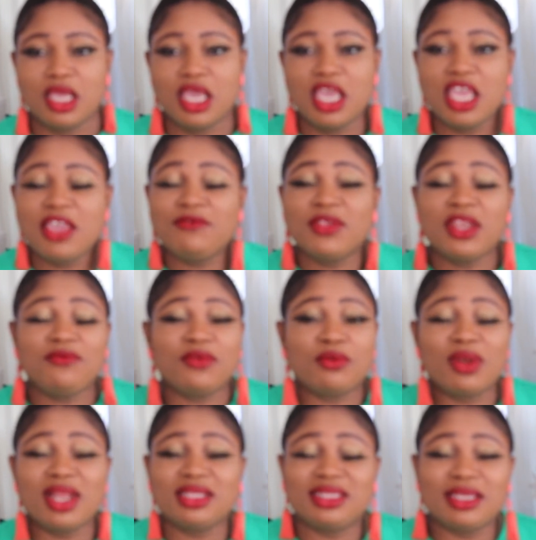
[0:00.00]
If none of your
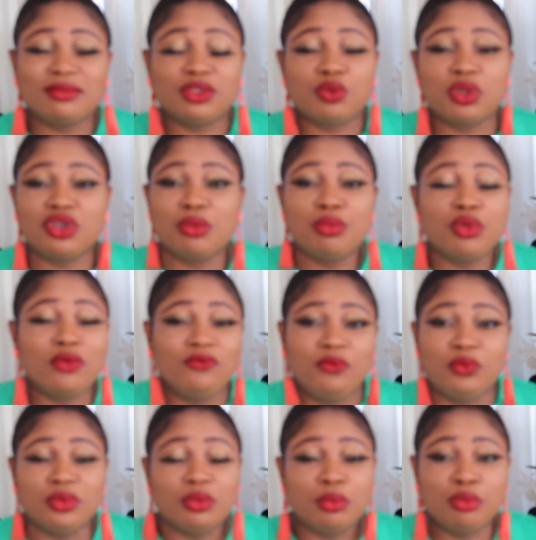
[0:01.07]
relatives want to move,
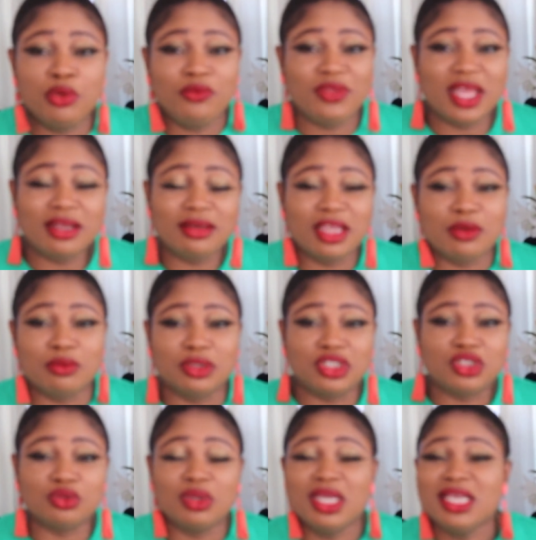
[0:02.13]
move down there
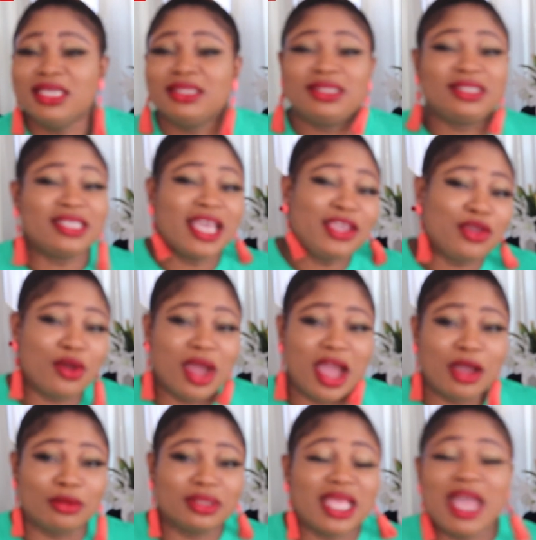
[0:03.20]
with you, sell your
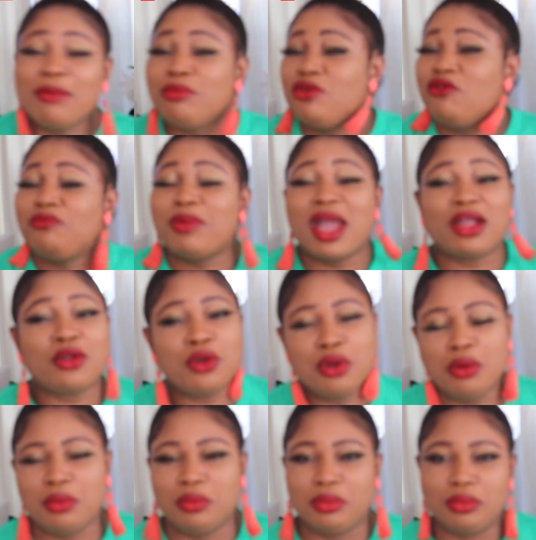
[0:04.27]
house and move back
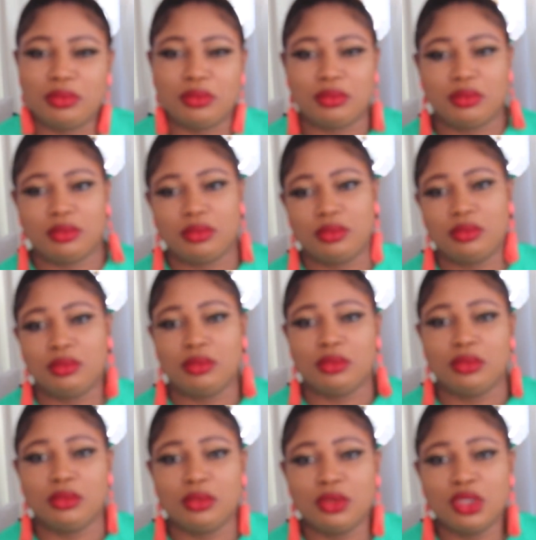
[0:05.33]
home.
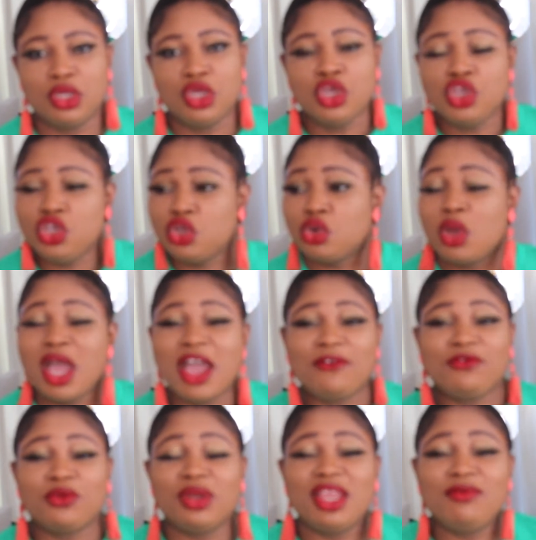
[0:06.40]
You don't
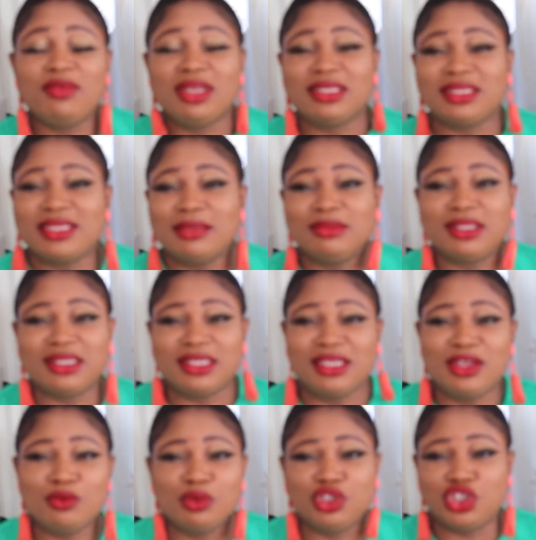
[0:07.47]
have to live in the same
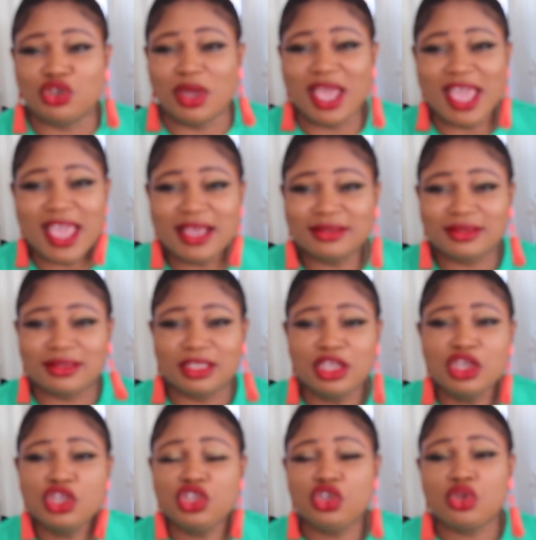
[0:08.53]
city with your ex.
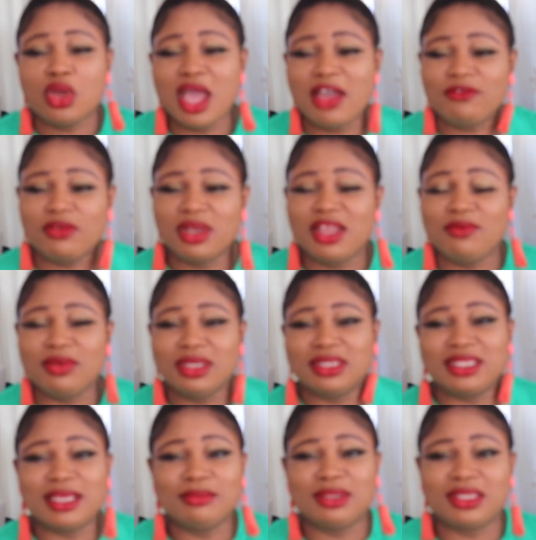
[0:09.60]
You don't have to live in the
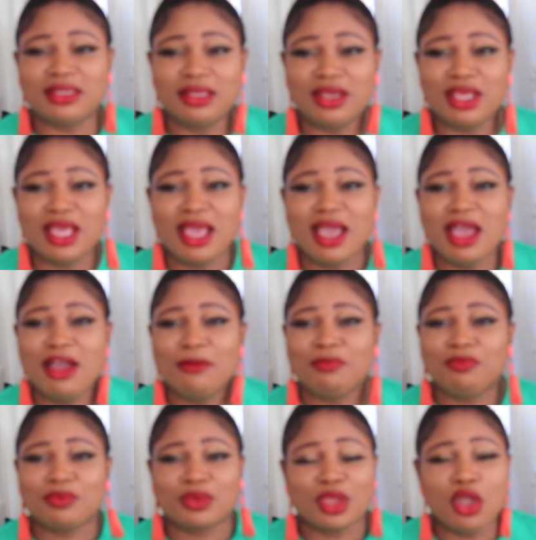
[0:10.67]
same city.
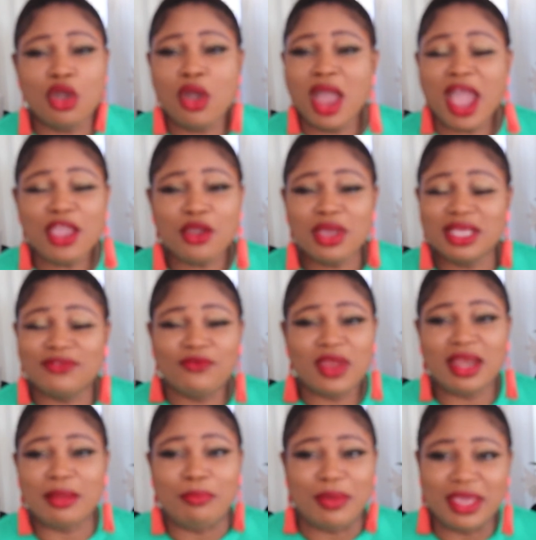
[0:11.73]
Ohio is
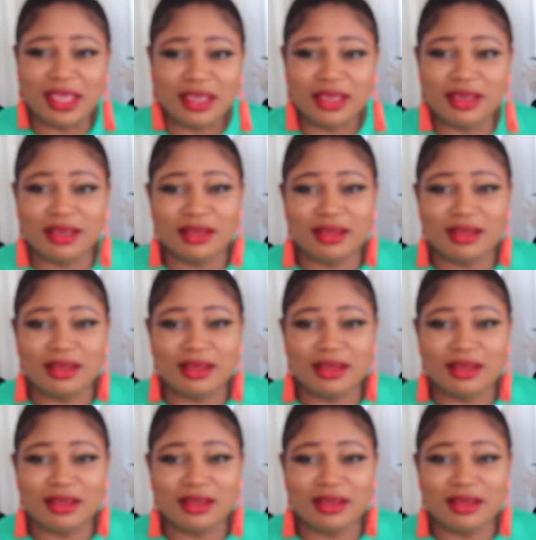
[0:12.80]
very big.